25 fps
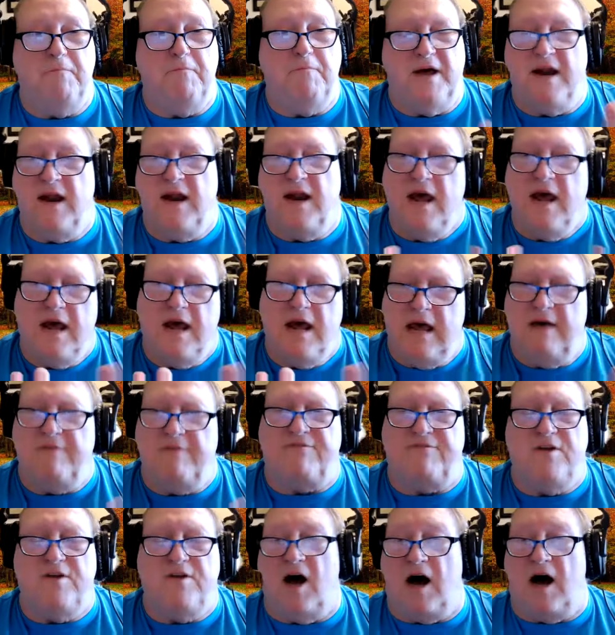But
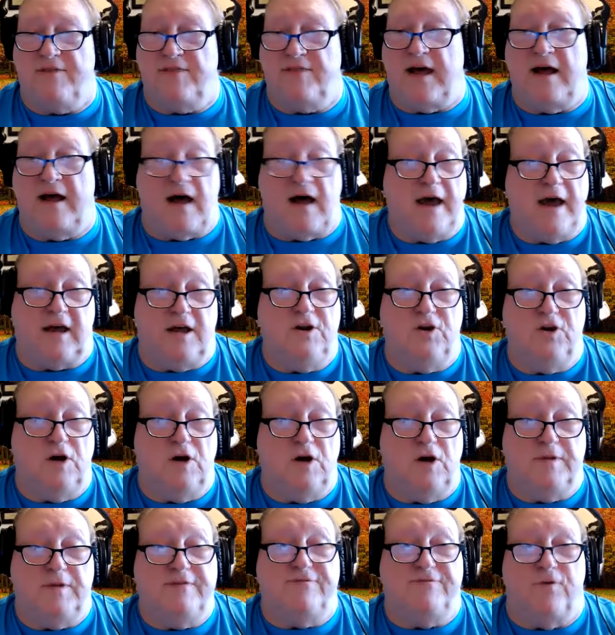if not, that I could do
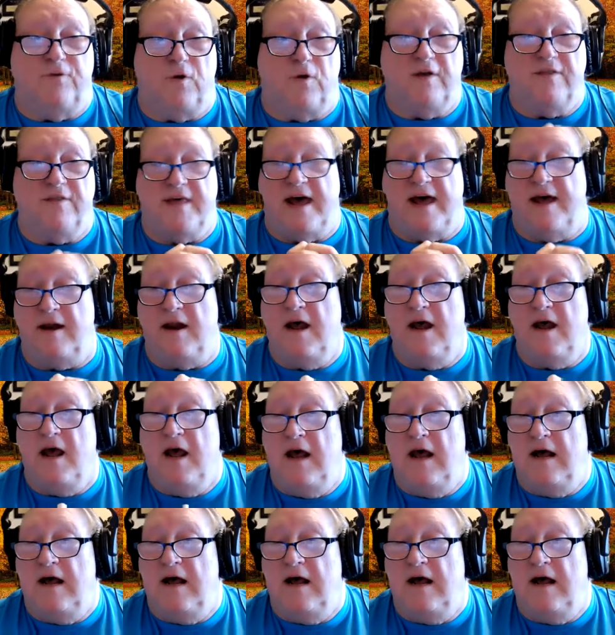it before then.